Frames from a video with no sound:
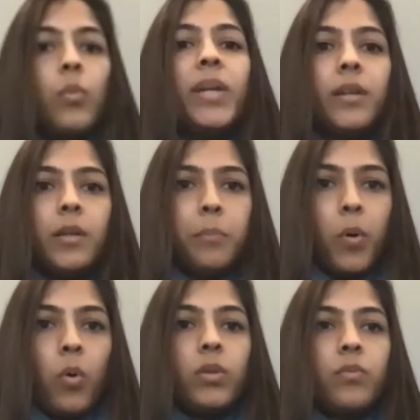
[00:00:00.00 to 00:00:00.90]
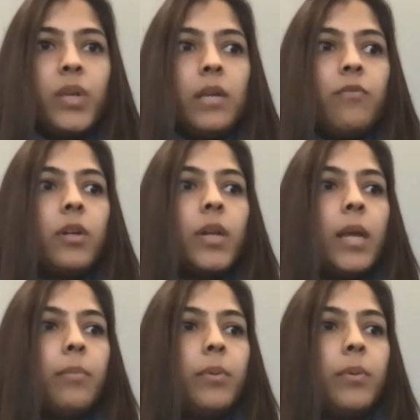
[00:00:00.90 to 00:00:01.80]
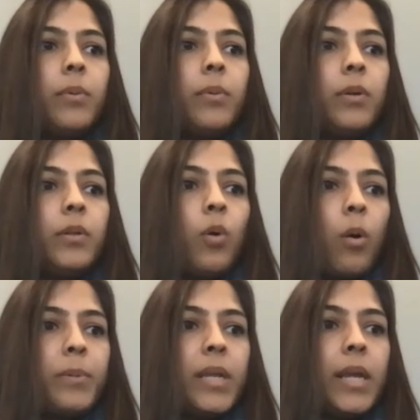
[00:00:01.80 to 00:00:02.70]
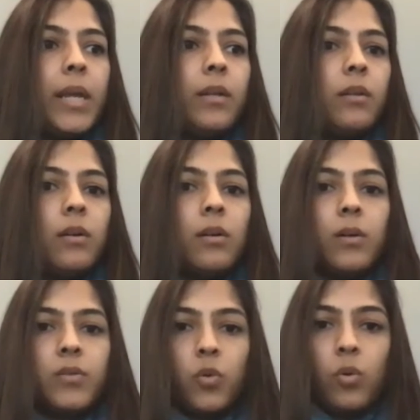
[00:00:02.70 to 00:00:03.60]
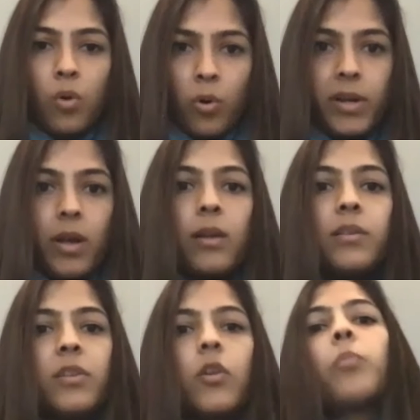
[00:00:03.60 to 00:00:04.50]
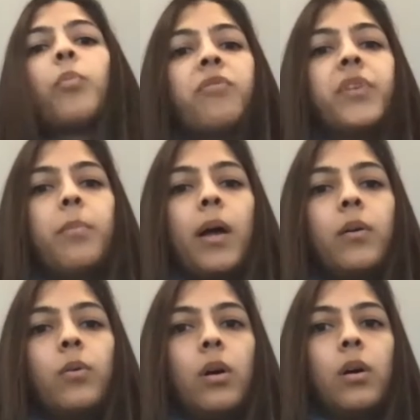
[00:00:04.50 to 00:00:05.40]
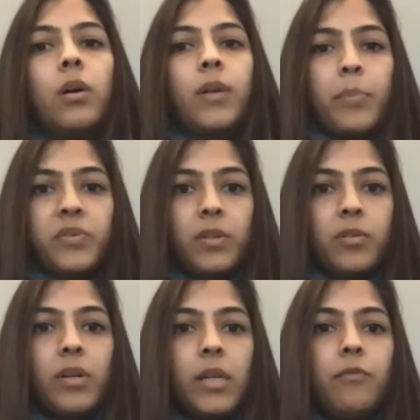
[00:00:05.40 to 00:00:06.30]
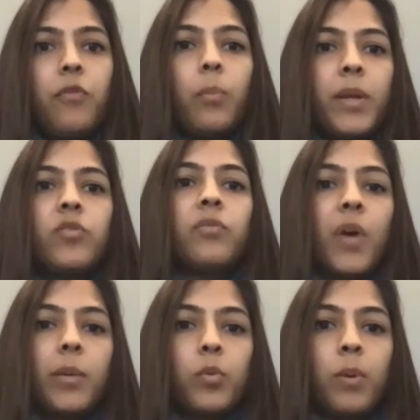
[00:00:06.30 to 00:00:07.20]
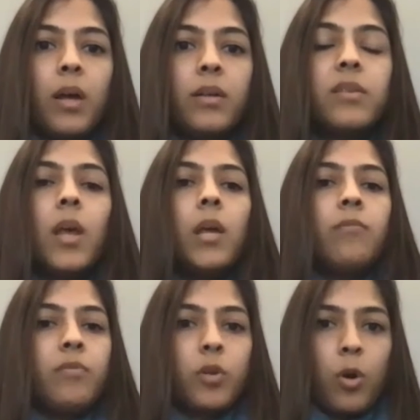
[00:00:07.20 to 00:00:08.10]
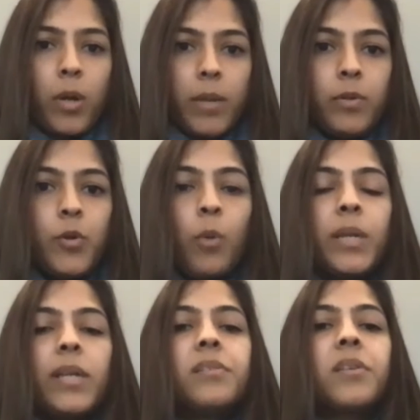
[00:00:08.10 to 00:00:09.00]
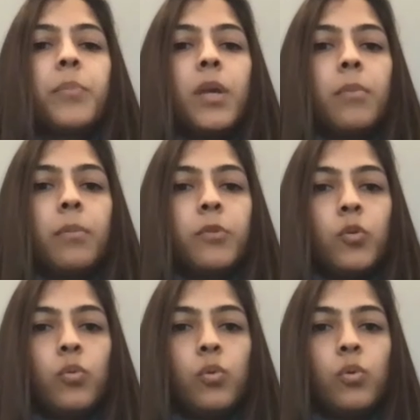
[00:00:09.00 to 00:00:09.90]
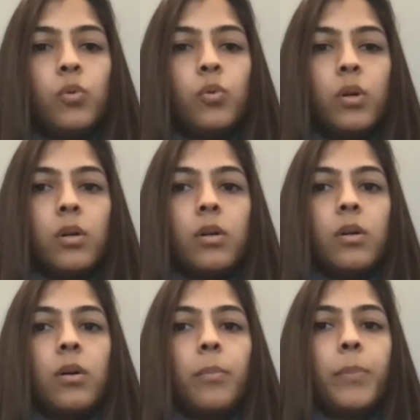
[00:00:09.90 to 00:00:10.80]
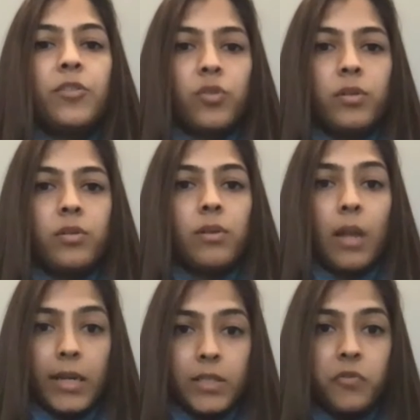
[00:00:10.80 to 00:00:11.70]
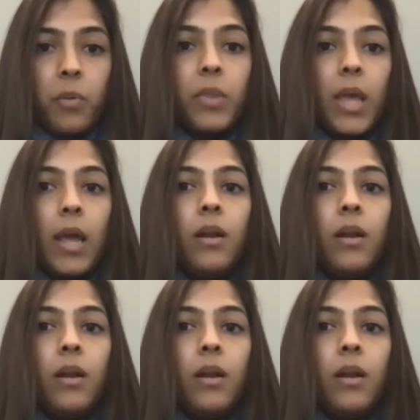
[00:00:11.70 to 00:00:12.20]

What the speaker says: did both. We were able to obtain, so Corial is a nonprofit bio repository for patient fibroblasts. We were able to obtain some PMM2 patient lines from there.